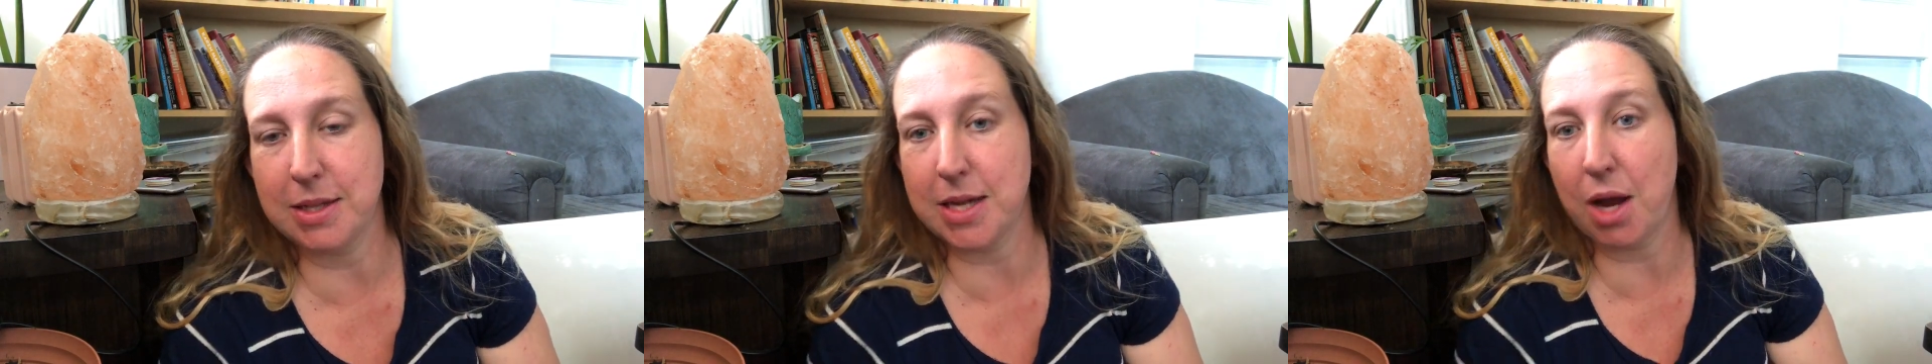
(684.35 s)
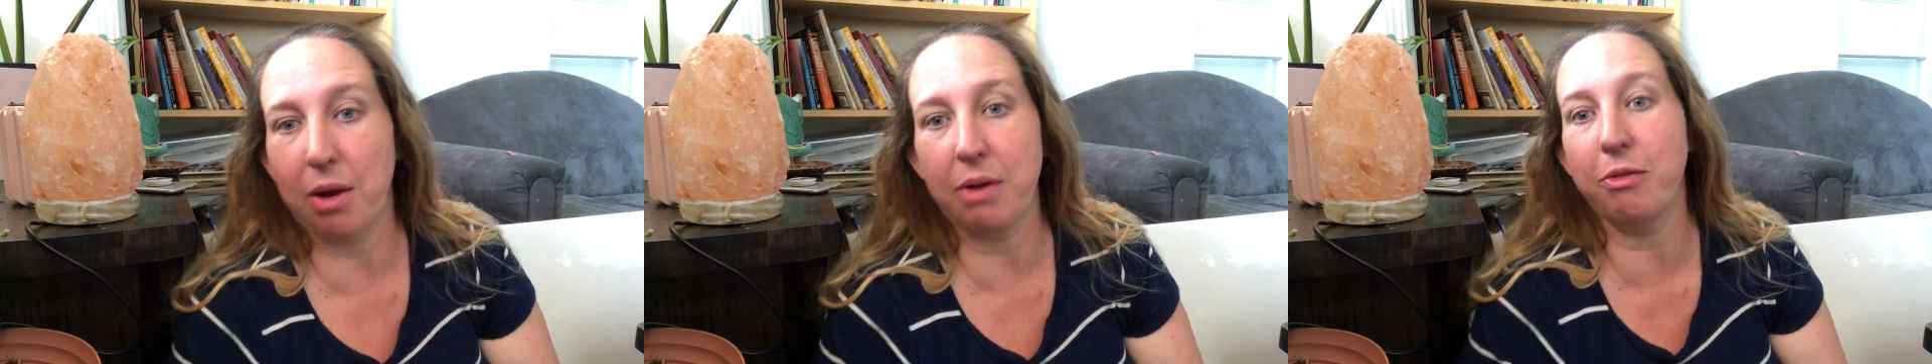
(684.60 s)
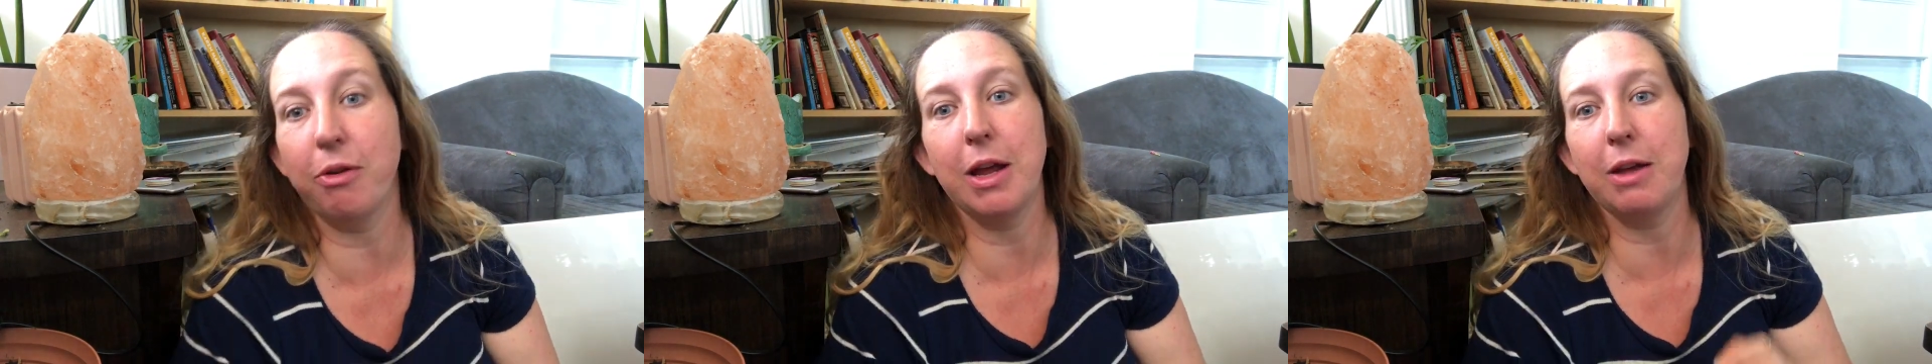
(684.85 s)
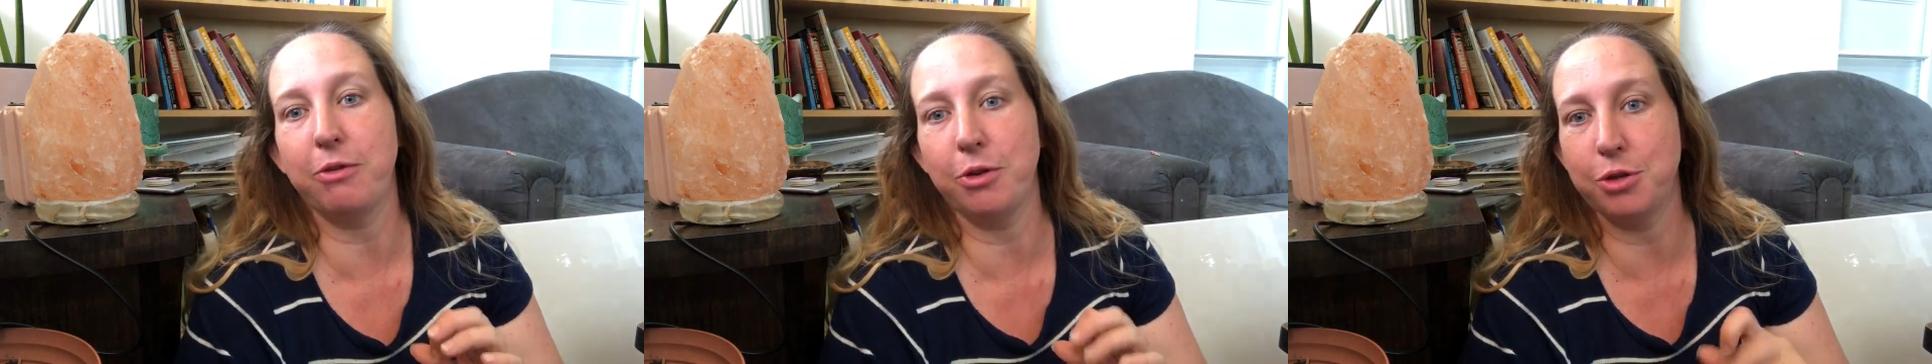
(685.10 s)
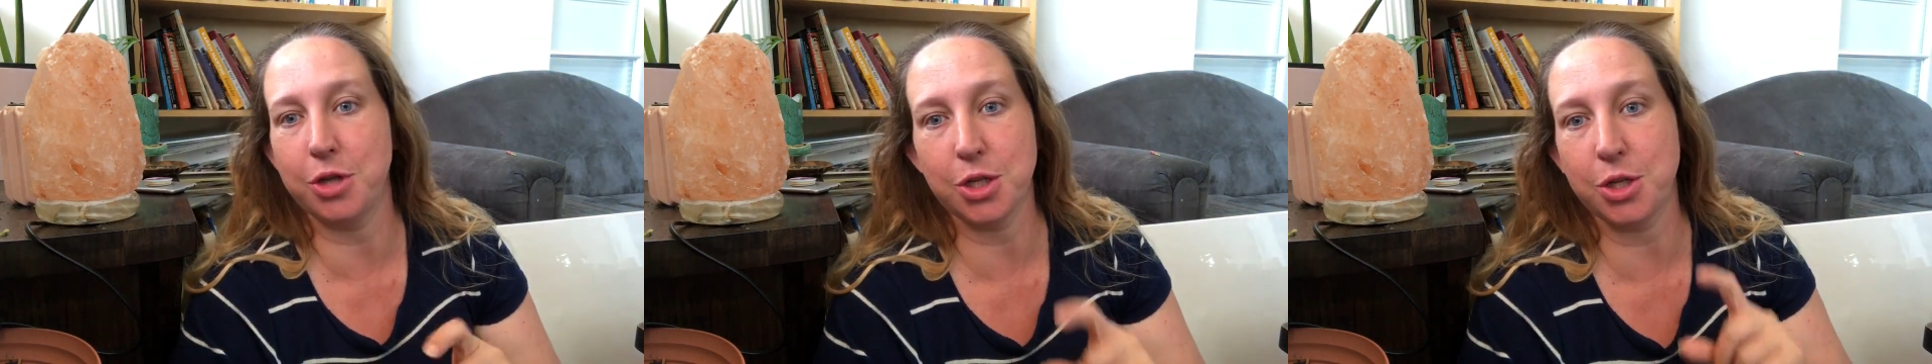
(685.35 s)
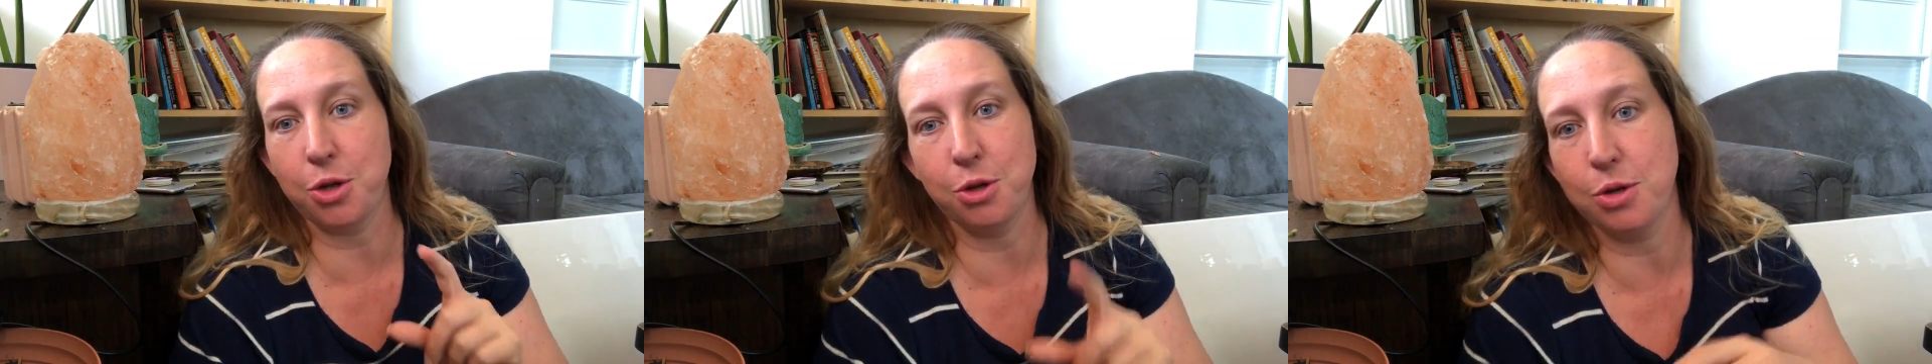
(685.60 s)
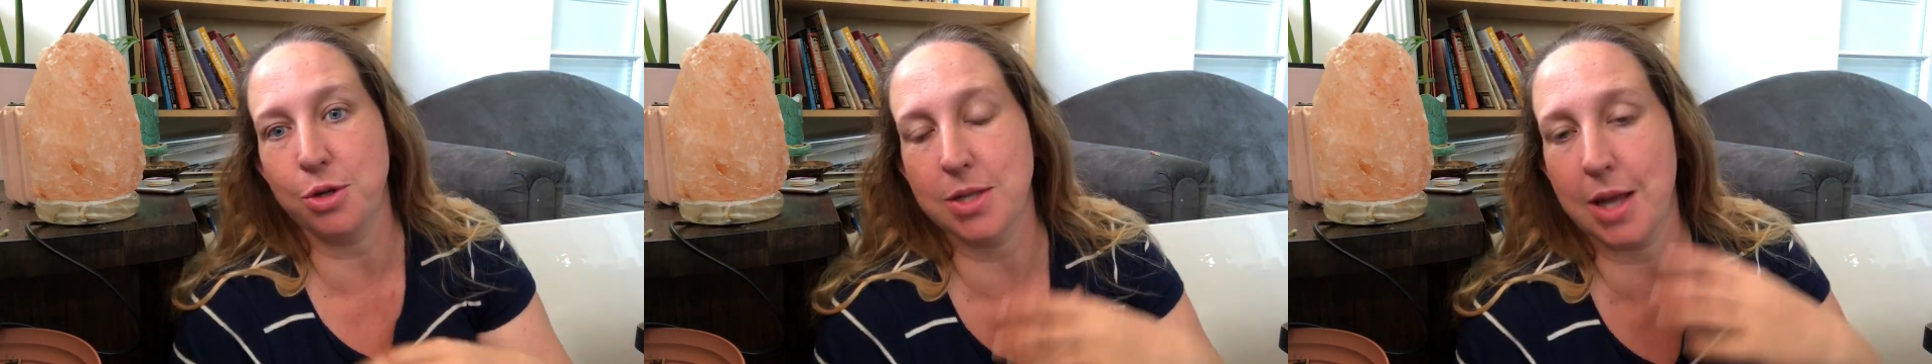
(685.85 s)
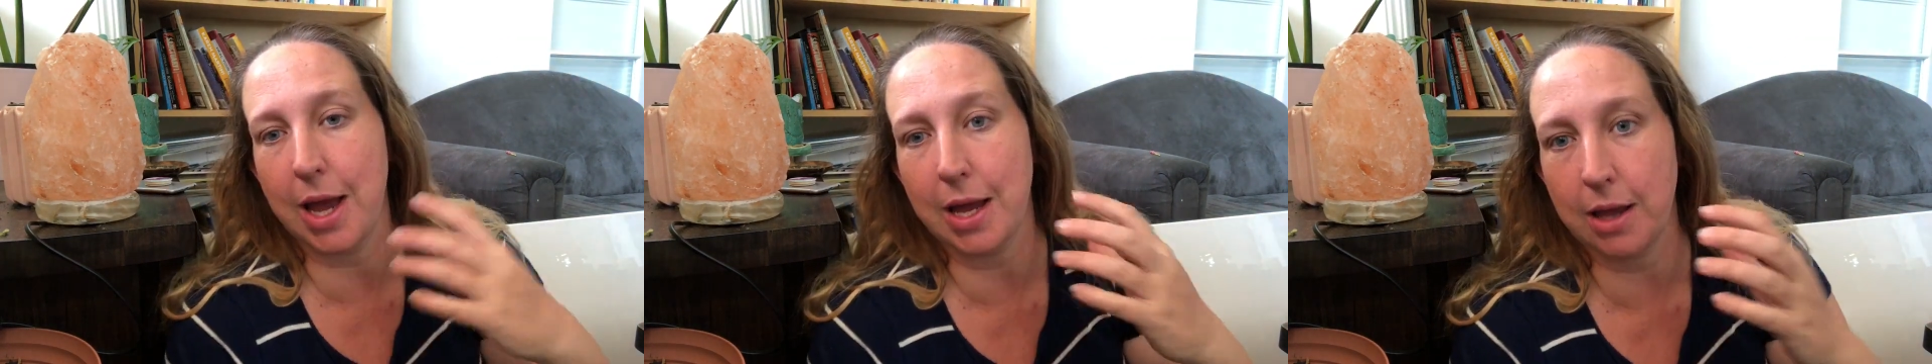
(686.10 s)
dairy free if you just use
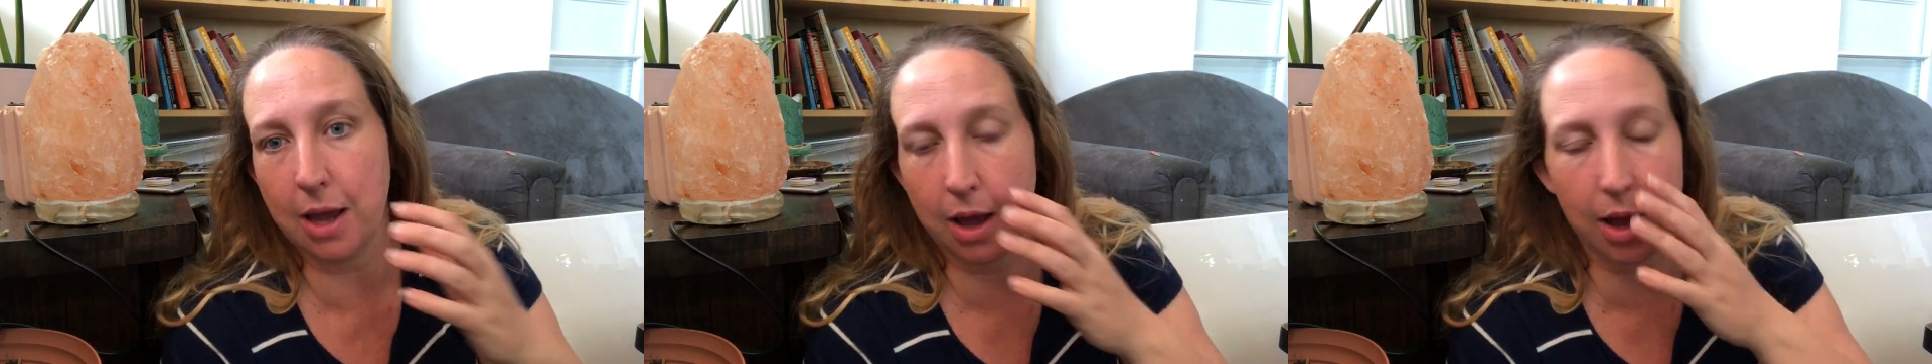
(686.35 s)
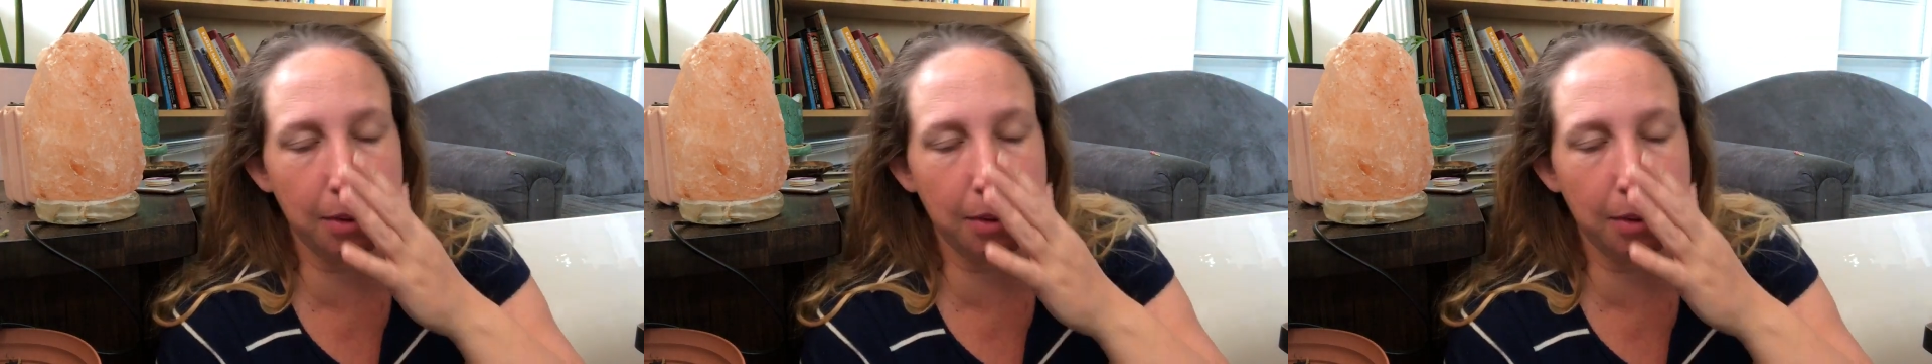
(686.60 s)
like,